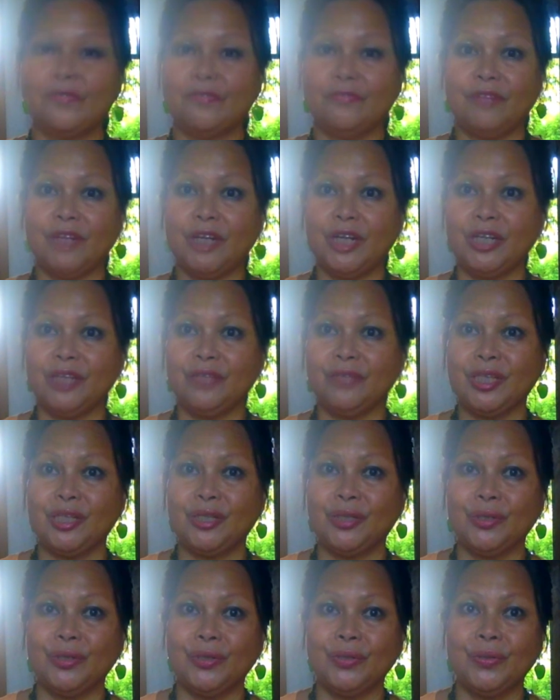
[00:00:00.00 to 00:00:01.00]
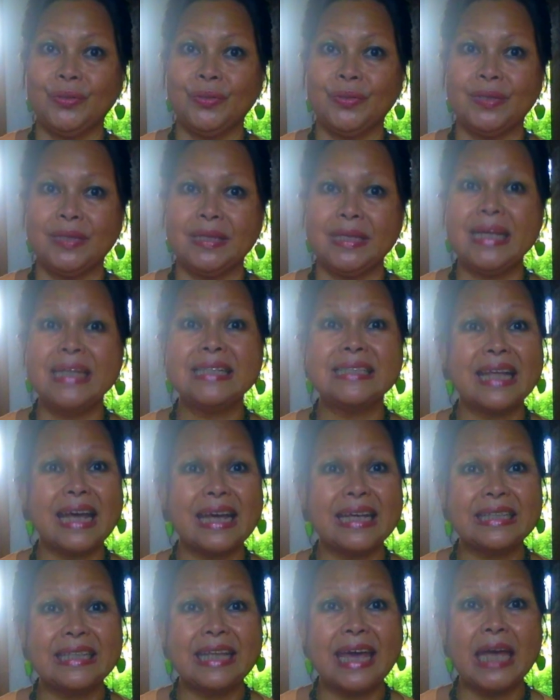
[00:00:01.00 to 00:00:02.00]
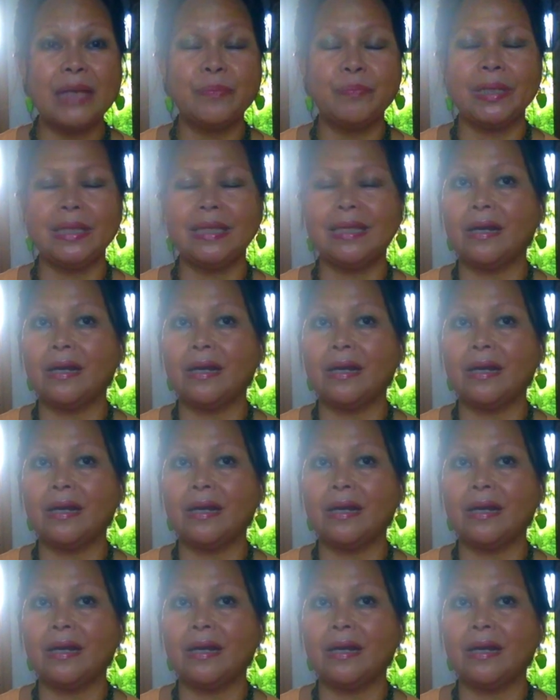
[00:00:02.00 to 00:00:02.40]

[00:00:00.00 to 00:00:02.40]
flirt with you, things like that. But